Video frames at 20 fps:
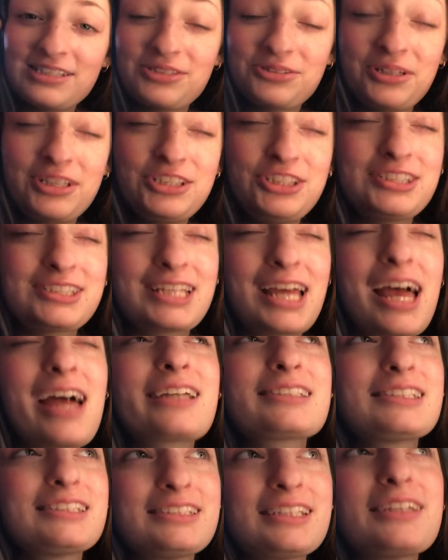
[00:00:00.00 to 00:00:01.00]
So I just
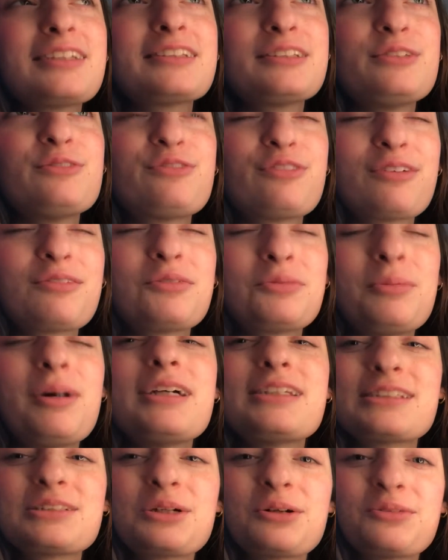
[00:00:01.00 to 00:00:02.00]
accidentally filmed
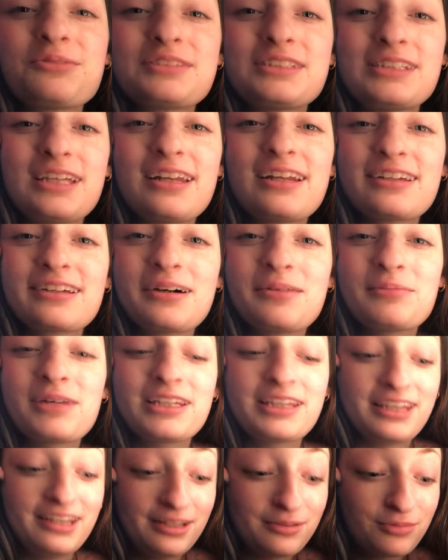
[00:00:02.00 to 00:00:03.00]
myself setting up
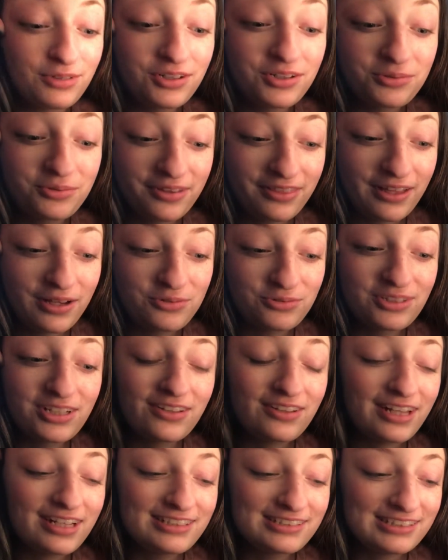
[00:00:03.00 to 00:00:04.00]
my camera without
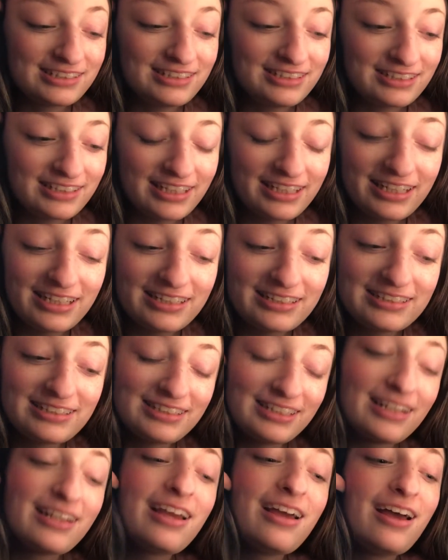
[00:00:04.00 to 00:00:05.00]
realizing,
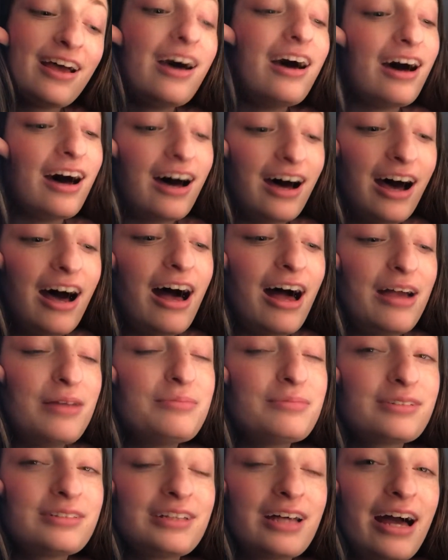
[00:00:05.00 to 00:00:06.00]
and
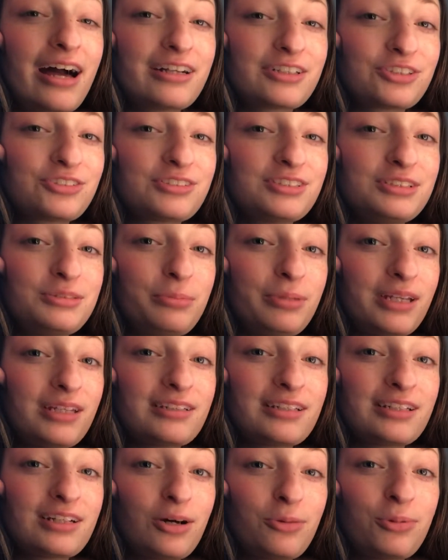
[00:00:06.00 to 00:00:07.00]
I'm actually
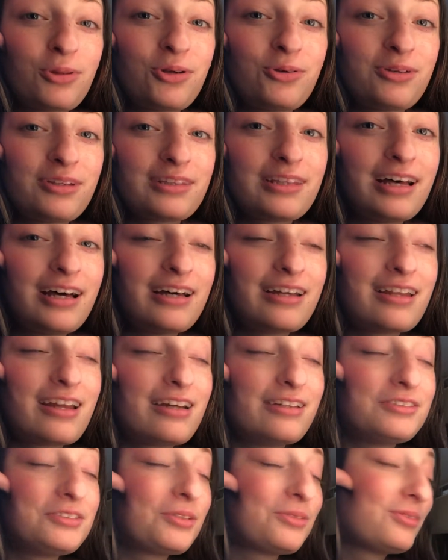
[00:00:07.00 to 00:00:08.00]
debating uploading that.
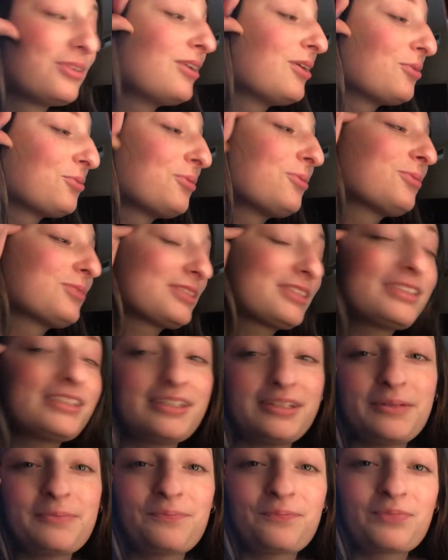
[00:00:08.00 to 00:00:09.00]
I don't know. We'll
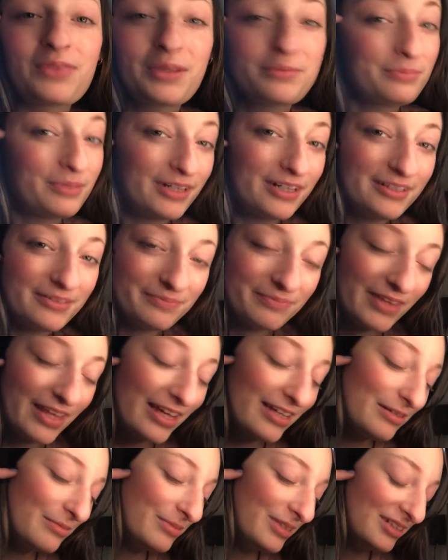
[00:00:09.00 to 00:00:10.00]
see. But
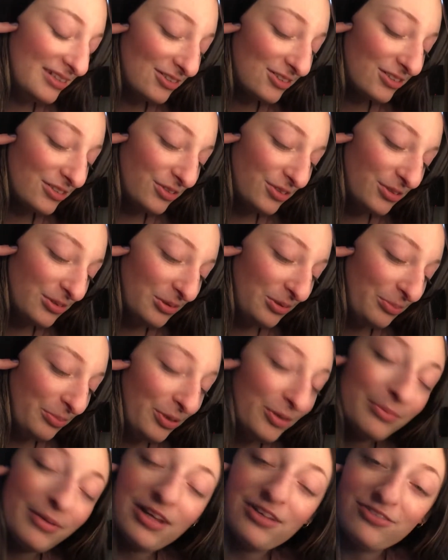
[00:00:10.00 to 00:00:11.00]
I'm here to
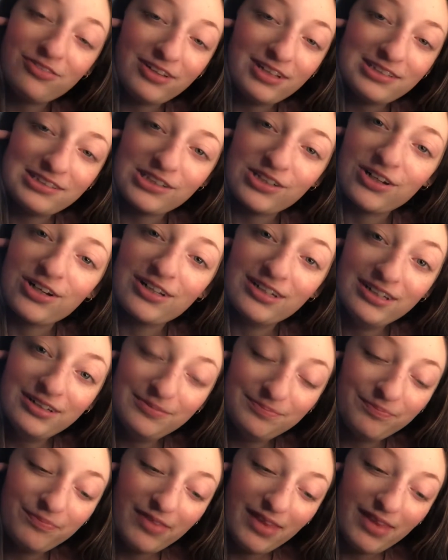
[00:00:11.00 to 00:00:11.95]
put my face on.